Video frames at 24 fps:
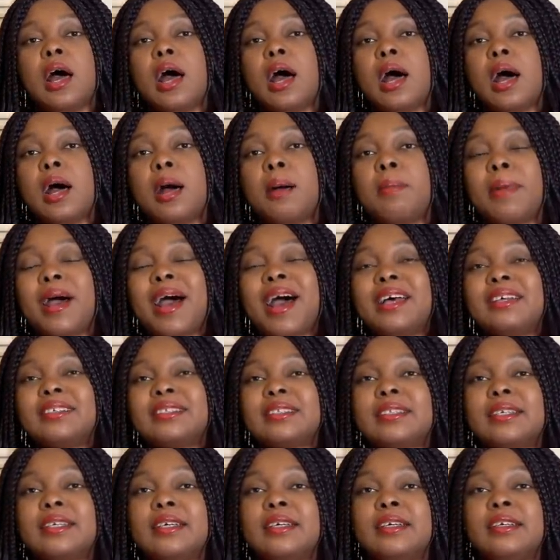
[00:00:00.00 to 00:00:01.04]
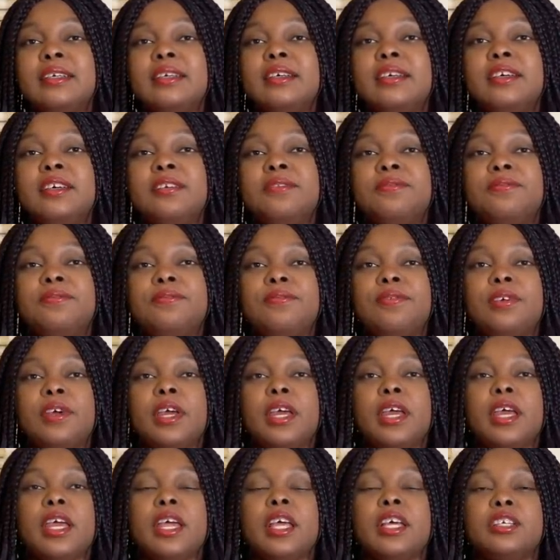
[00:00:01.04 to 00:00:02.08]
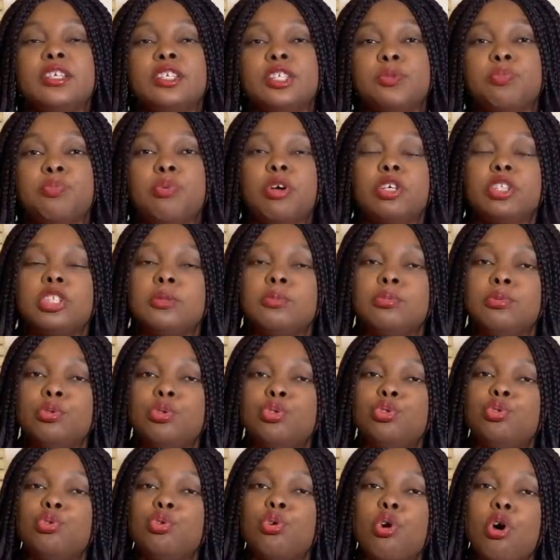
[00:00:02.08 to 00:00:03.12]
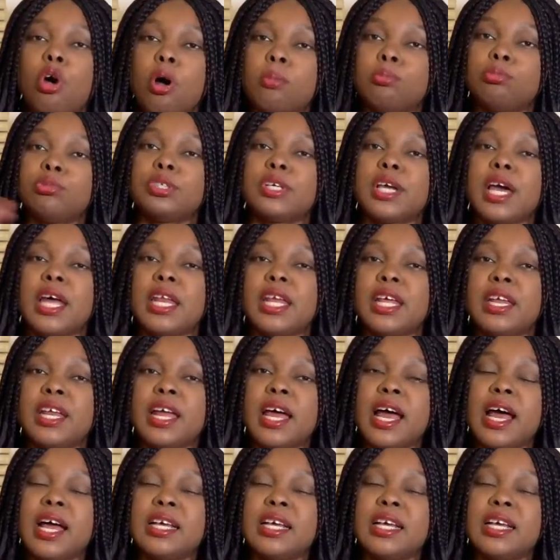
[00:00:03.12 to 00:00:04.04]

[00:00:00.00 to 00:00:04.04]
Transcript: um, asking if it is possible to come to Canada